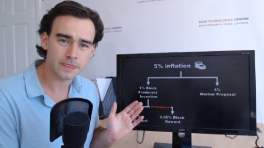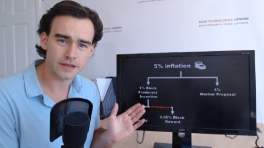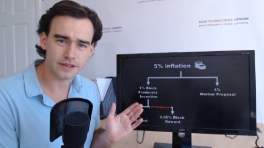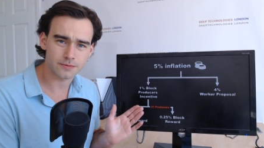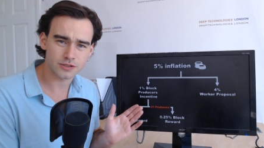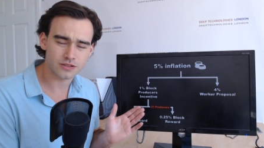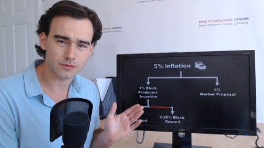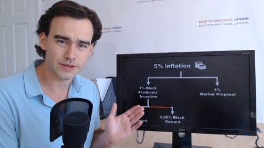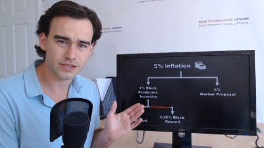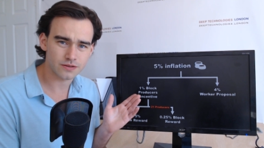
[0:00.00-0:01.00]
that it would still
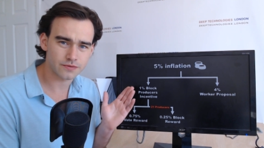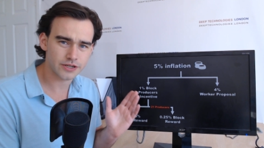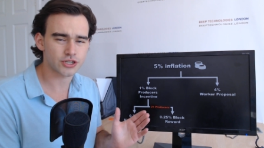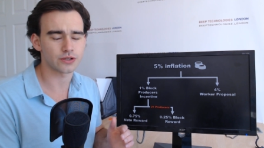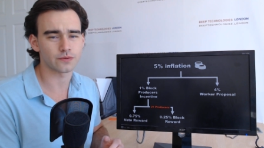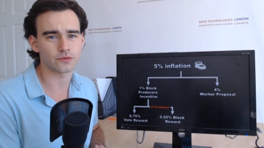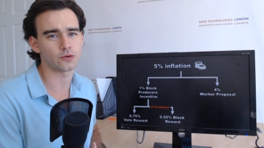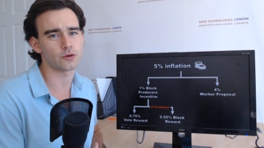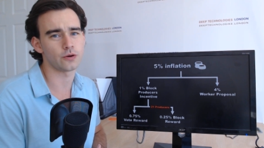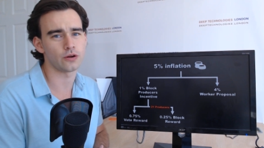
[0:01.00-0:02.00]
be sufficient
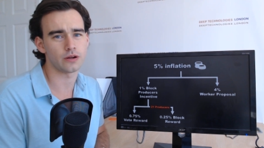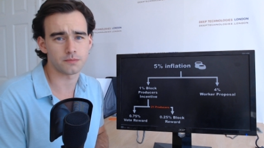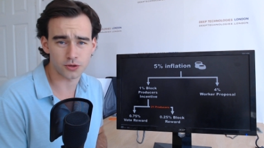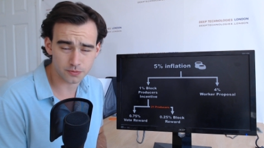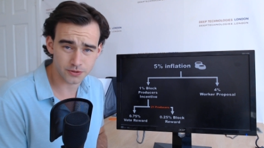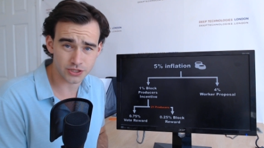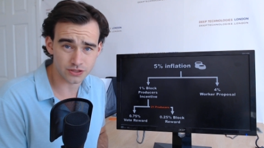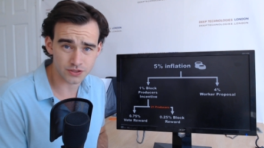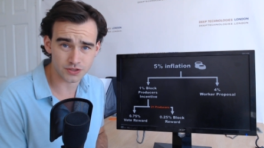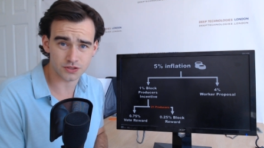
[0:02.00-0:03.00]
for block
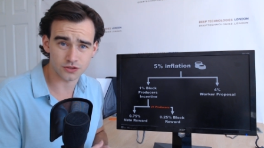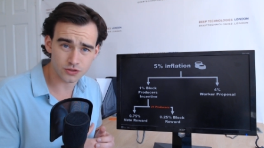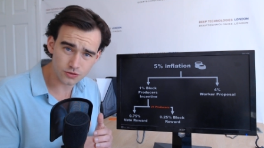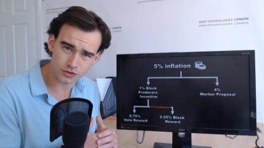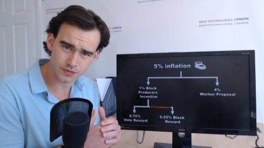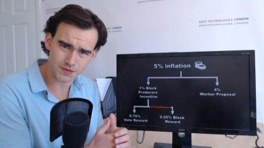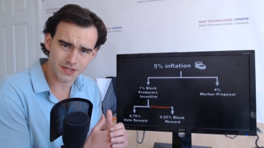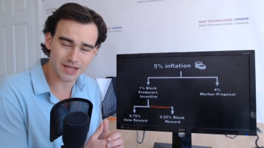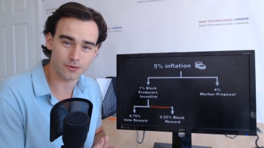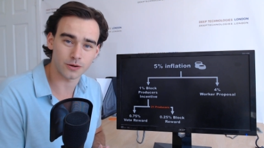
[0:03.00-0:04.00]
producers to do good for
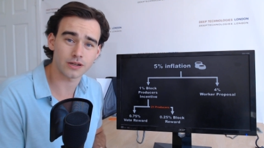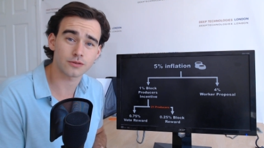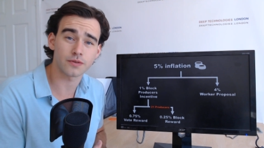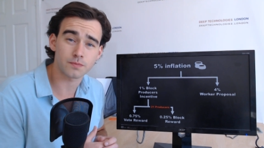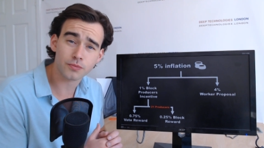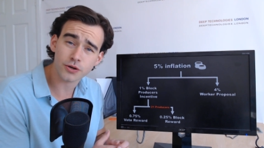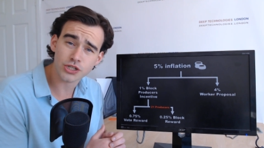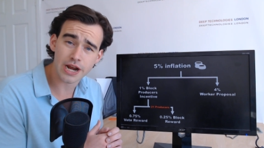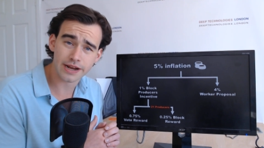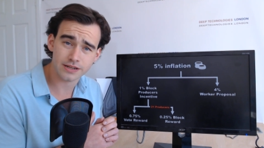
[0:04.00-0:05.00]
the network with
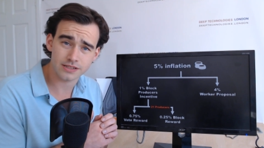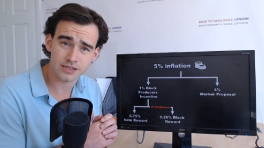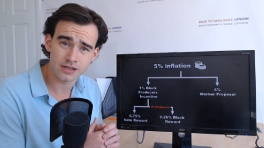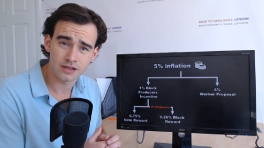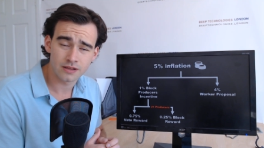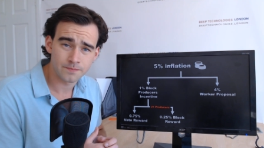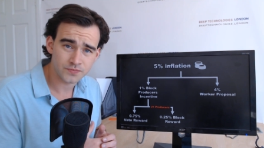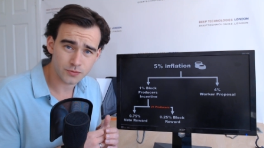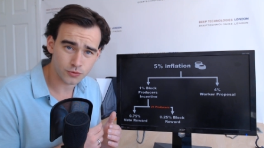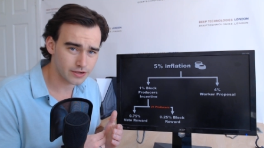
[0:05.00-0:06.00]
projects,
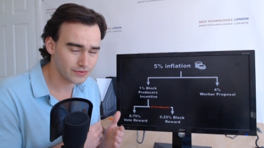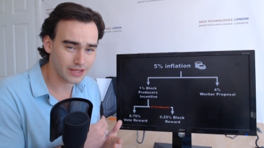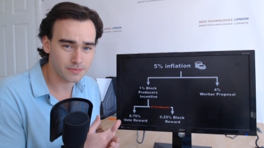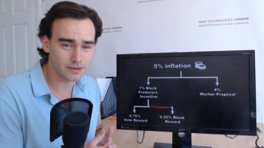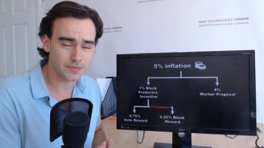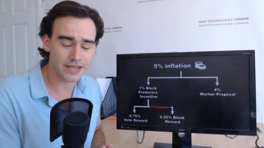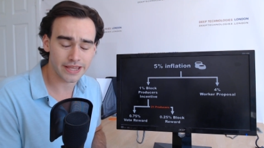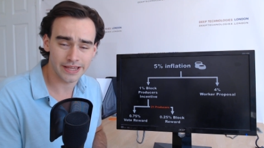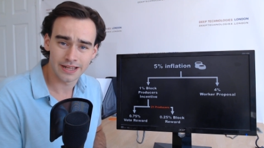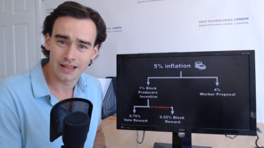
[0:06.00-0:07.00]
whatever they may
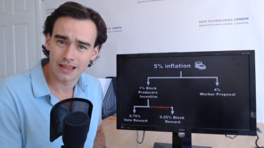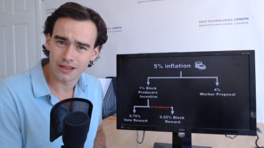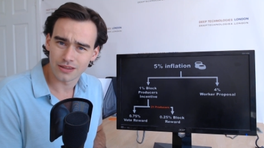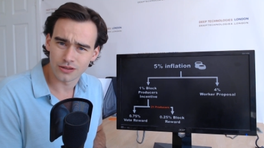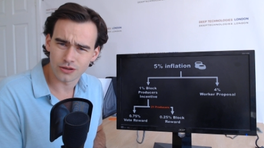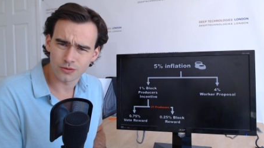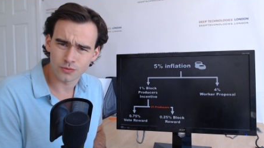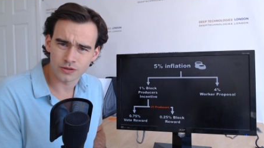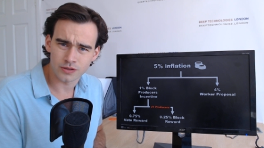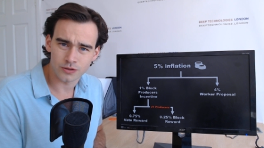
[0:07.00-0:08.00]
be, that
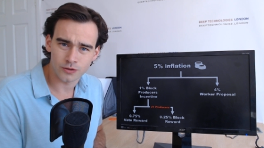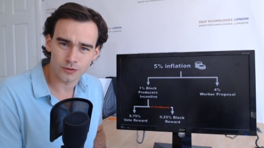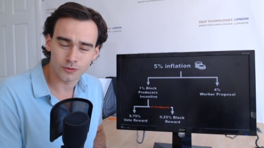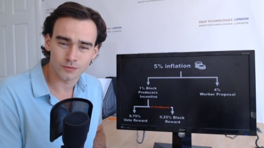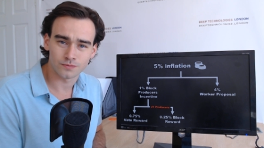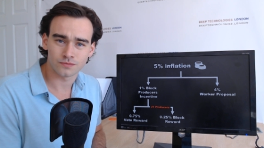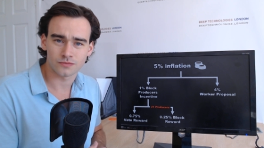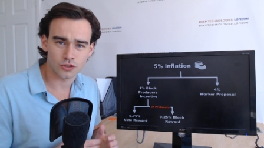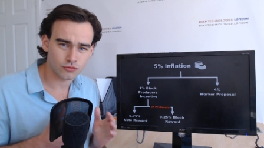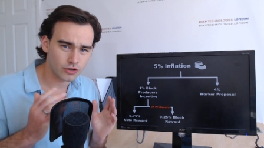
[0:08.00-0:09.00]
will
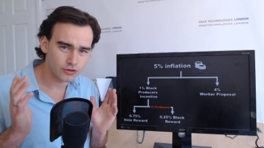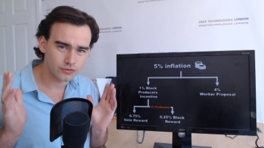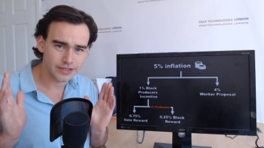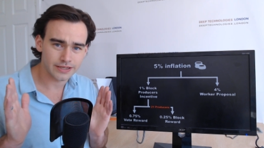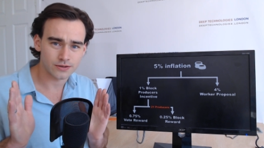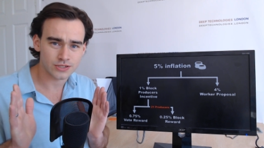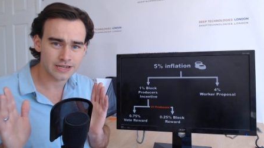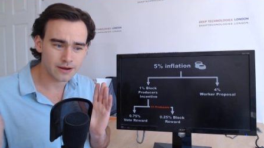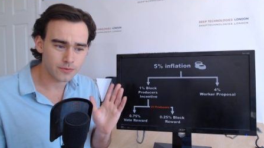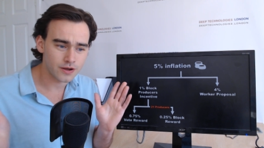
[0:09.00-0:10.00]
grow the EOS
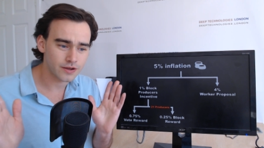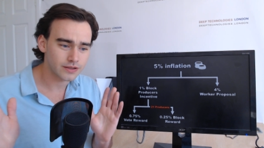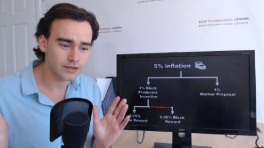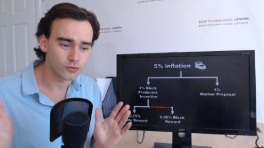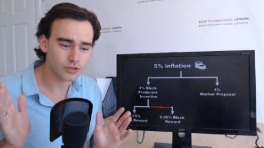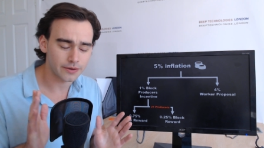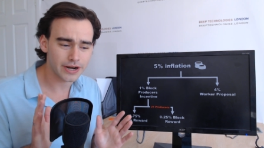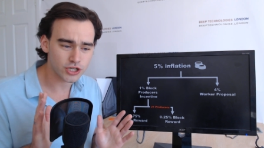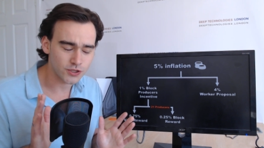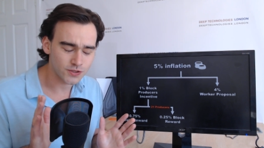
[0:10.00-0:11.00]
network in all
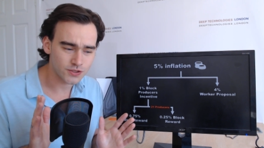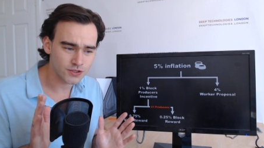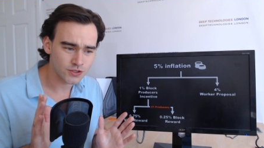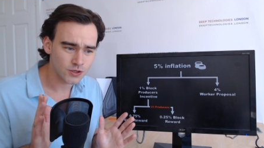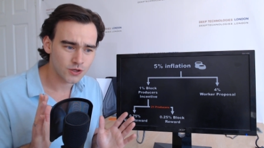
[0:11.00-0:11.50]
directions,